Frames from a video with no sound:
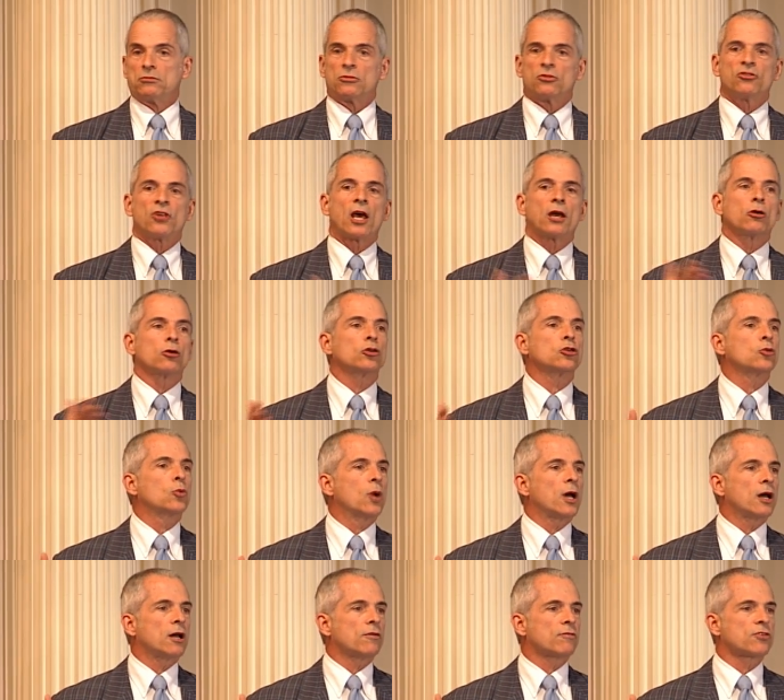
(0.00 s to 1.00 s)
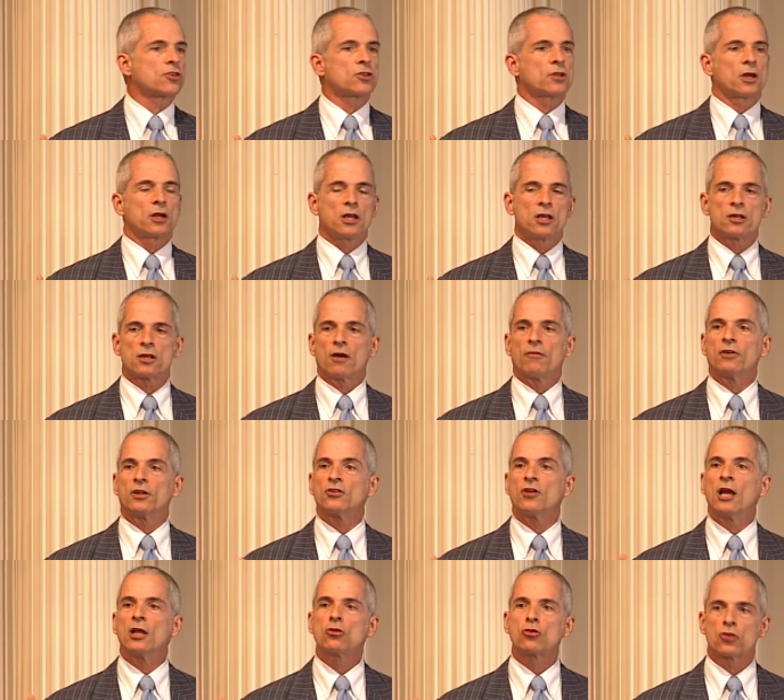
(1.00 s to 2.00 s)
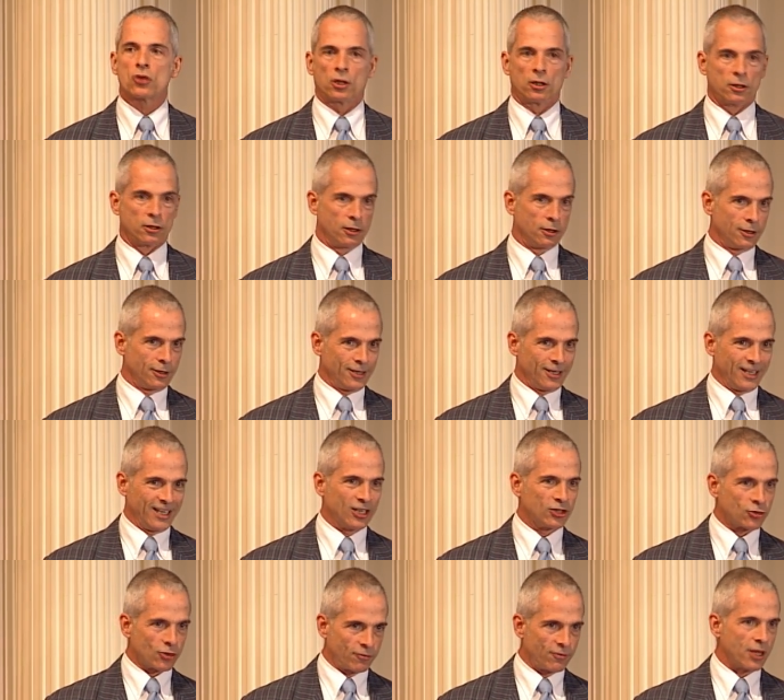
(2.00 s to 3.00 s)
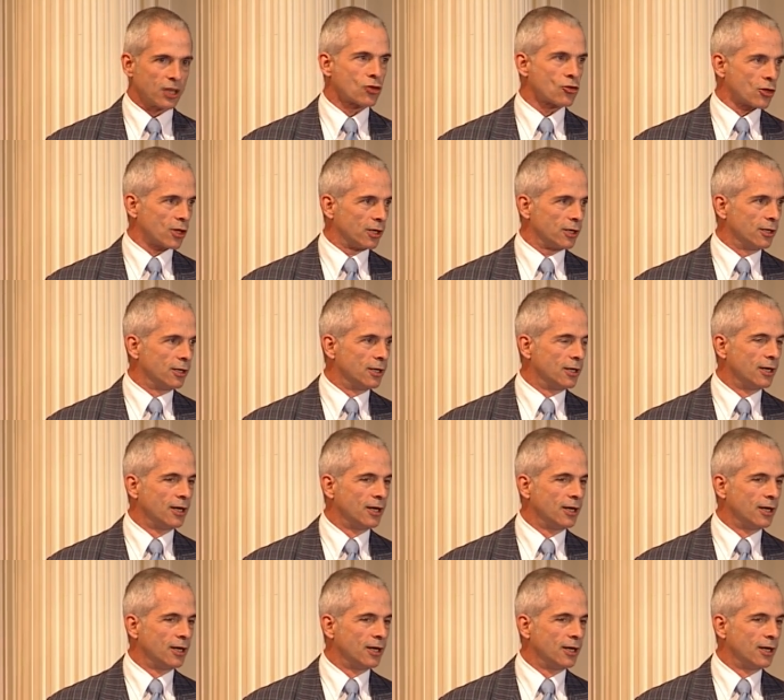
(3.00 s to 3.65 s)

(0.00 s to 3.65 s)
10 or 12 studies of attention intervention,